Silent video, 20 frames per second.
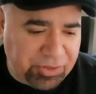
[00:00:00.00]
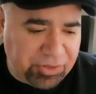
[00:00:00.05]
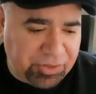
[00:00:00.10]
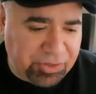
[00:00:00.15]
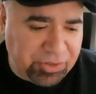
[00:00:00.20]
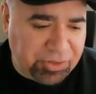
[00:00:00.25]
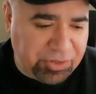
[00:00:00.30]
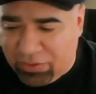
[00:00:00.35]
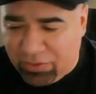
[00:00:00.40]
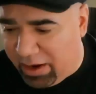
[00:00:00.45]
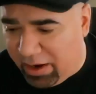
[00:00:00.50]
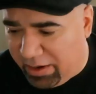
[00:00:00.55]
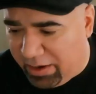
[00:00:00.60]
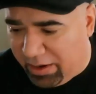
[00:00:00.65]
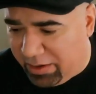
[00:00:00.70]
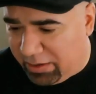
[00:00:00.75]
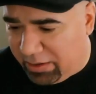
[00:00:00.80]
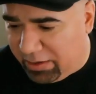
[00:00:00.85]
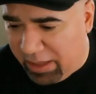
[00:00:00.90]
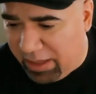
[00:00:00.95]
I
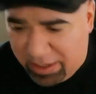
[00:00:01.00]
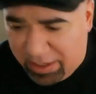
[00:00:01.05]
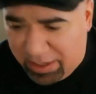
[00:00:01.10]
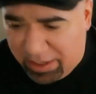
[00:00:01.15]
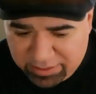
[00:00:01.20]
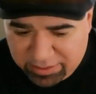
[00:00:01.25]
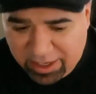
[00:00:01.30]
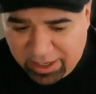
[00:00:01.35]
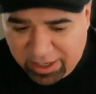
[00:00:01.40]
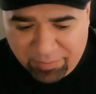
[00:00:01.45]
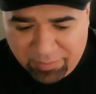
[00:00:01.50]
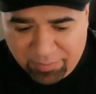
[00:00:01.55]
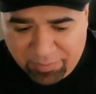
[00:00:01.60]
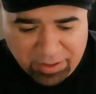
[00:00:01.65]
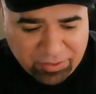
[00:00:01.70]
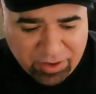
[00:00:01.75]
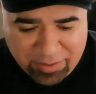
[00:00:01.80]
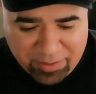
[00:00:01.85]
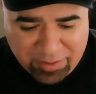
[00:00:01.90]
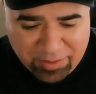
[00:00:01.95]
tried landscape, I
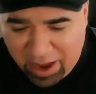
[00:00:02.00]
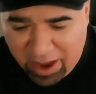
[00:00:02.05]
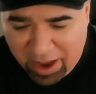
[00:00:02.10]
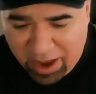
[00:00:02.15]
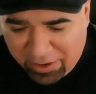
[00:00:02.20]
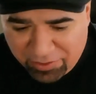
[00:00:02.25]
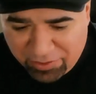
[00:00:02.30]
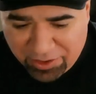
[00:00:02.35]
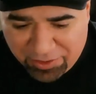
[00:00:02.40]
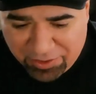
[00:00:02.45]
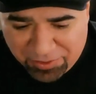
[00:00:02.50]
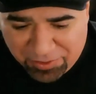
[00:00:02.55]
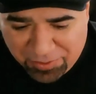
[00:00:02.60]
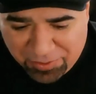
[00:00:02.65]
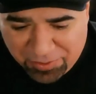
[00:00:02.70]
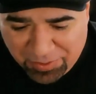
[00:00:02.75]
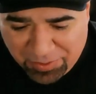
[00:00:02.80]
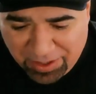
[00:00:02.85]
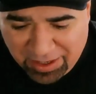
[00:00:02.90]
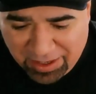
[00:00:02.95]
tried macro,
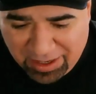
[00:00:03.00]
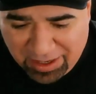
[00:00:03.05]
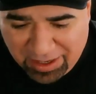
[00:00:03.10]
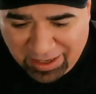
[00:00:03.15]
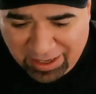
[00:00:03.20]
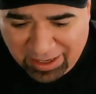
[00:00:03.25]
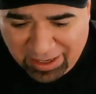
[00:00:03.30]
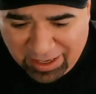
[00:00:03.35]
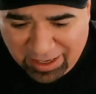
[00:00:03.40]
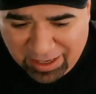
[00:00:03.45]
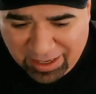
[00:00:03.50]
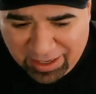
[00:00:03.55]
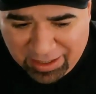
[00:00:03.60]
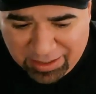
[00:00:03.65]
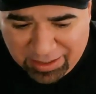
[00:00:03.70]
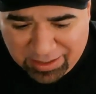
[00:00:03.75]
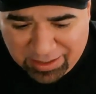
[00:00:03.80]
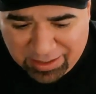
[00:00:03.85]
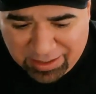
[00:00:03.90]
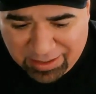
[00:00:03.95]

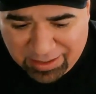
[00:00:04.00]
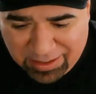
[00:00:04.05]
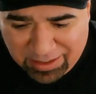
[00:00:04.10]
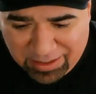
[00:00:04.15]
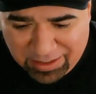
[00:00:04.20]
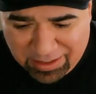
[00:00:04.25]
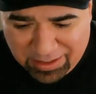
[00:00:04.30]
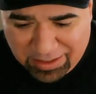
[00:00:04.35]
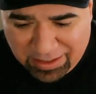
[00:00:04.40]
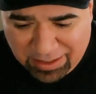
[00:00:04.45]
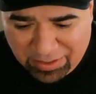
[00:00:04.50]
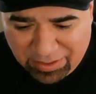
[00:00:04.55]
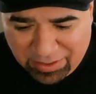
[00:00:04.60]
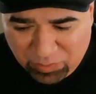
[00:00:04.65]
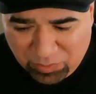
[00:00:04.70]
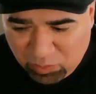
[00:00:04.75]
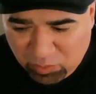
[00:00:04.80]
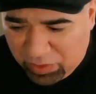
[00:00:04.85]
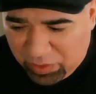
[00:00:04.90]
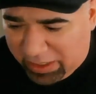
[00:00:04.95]
and
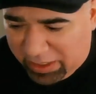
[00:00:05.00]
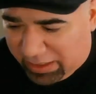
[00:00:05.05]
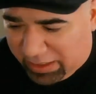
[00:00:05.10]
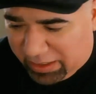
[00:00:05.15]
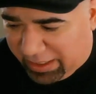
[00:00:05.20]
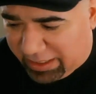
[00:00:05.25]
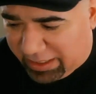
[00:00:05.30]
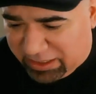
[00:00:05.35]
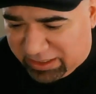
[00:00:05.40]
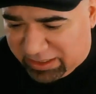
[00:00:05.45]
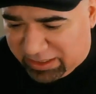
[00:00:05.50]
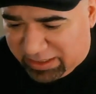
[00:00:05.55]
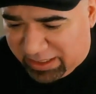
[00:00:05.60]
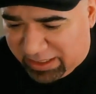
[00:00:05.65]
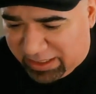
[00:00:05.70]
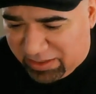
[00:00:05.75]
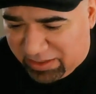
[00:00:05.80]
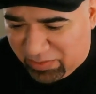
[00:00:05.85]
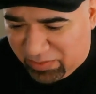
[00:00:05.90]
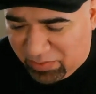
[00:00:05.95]
really it just
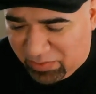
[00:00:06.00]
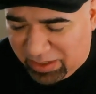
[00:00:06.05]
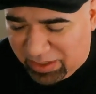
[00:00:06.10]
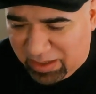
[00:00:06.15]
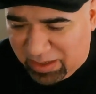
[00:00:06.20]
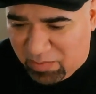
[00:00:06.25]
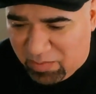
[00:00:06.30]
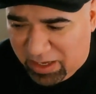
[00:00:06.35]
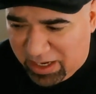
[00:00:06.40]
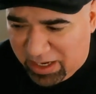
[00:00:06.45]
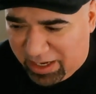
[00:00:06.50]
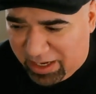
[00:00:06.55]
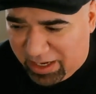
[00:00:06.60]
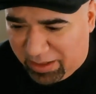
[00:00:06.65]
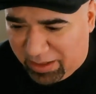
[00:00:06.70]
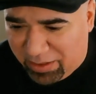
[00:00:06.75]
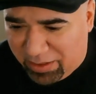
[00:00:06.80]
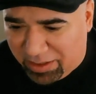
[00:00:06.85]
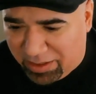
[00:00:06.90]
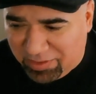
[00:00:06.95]
didn't really mean
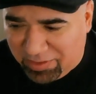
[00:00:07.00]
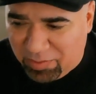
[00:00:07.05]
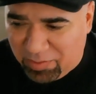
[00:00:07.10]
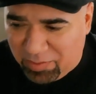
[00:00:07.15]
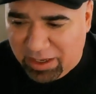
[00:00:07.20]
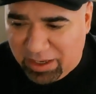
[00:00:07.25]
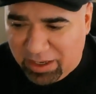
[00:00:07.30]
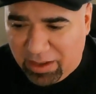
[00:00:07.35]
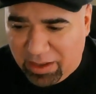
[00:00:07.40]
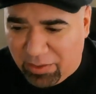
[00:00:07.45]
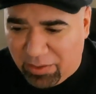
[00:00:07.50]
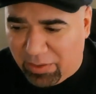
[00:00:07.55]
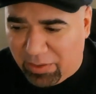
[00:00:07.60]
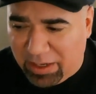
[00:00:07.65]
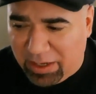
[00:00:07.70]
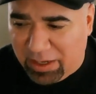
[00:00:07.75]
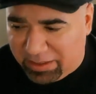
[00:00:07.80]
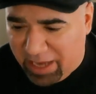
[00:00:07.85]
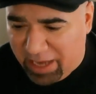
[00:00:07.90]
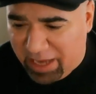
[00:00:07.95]
anything to me other than a
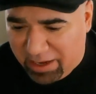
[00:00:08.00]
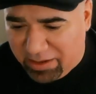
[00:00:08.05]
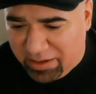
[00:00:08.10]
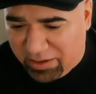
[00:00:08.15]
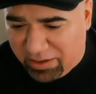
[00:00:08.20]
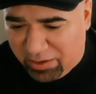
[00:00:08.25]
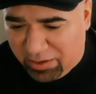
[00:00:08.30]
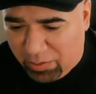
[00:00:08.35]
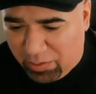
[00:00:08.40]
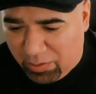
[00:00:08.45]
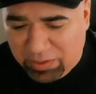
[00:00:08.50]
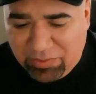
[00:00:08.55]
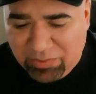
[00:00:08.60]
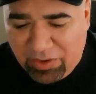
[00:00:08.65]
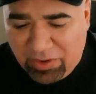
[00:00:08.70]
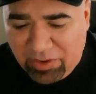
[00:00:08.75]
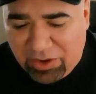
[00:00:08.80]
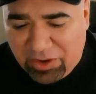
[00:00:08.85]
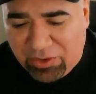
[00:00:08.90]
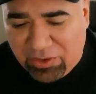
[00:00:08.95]
technical. It wasn't very
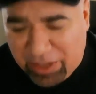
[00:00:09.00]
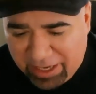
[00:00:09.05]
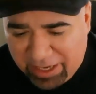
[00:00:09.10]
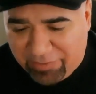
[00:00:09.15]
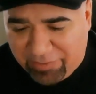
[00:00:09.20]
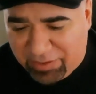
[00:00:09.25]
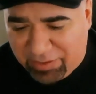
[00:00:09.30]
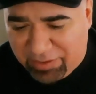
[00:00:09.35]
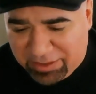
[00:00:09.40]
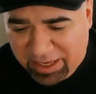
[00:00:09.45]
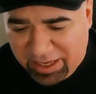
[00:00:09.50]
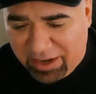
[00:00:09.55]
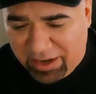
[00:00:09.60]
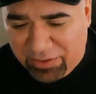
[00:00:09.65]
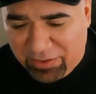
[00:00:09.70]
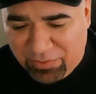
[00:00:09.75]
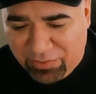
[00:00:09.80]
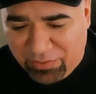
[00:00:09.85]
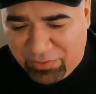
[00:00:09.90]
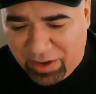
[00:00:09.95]
creatively
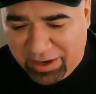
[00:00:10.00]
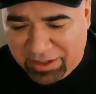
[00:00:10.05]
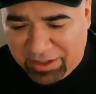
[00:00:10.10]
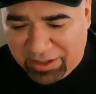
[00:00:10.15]
satisfying.